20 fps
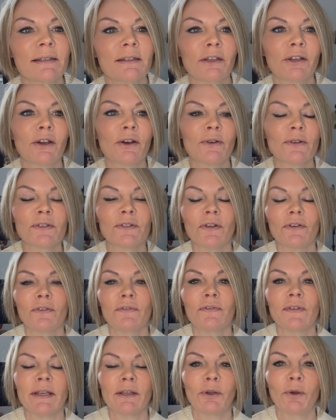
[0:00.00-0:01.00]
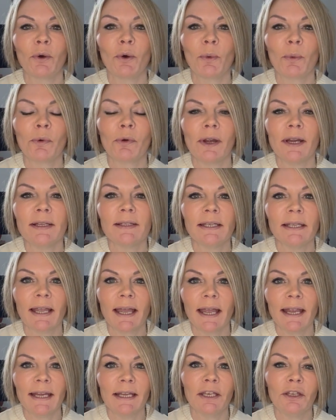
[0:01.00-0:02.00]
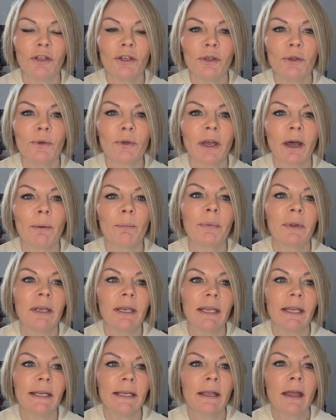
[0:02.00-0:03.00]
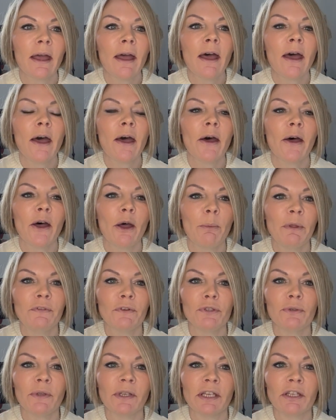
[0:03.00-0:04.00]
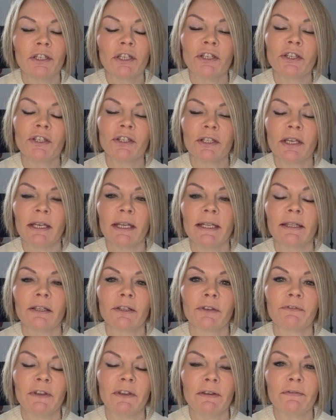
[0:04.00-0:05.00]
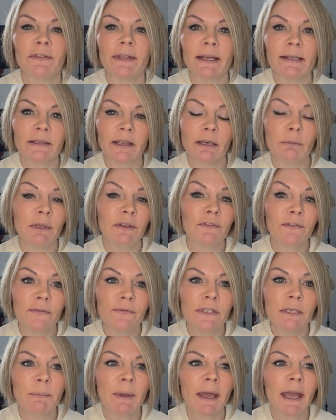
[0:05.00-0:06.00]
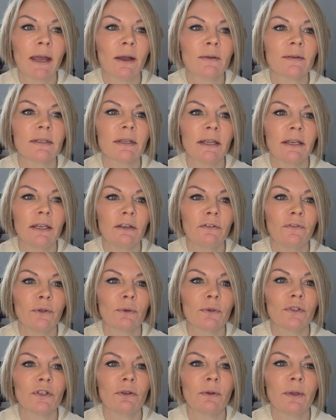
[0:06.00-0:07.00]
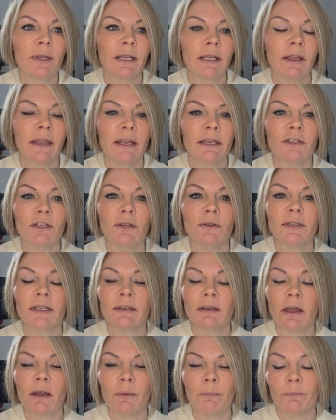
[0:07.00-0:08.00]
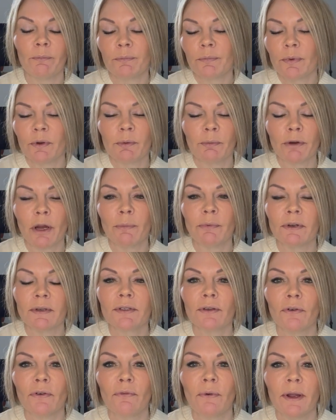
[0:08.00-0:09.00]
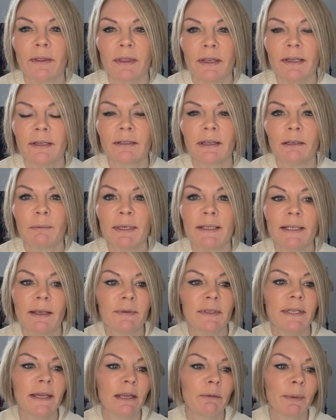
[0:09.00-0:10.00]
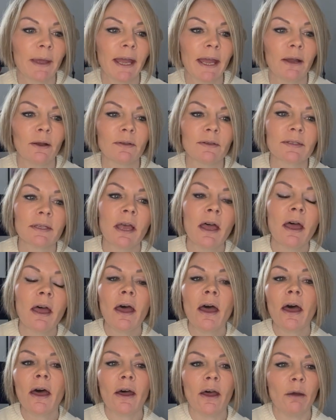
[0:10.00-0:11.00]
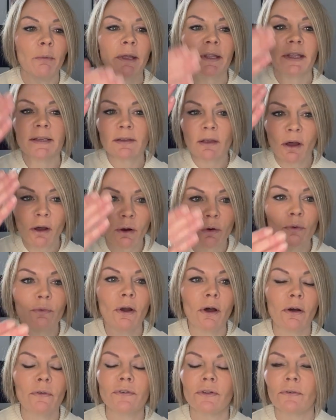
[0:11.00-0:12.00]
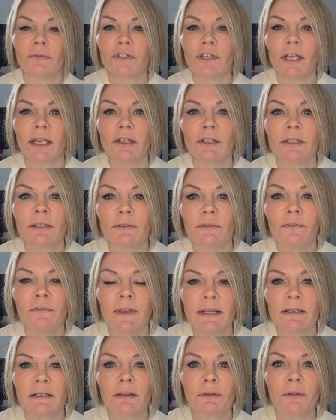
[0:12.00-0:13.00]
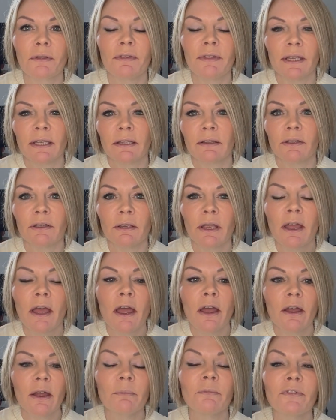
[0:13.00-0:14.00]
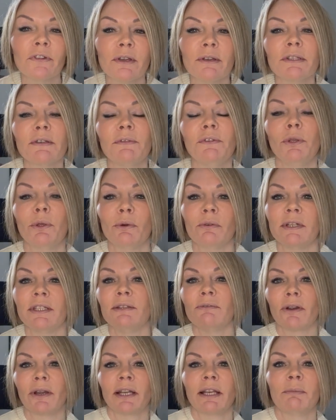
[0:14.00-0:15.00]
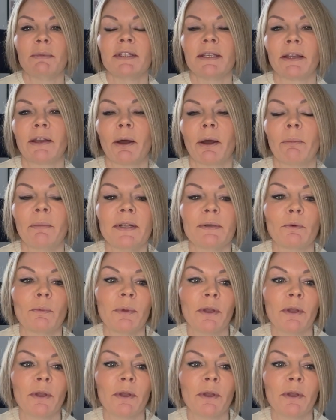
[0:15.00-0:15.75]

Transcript: the cost of incorporating a new company, if you're doing it digitally, the fee for that is going to be £50, and if you're doing it using appropriate software, then it's going to be £78. And there's a whole raft of changes of fees. Another thing that, for those of you who are already running limited companies will be